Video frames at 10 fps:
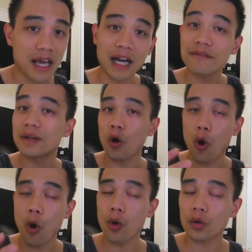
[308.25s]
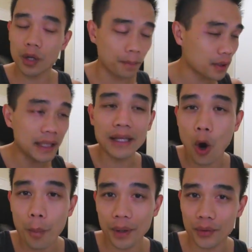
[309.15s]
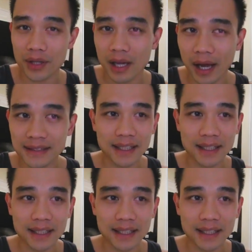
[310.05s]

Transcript: And I've been completely open with you guys,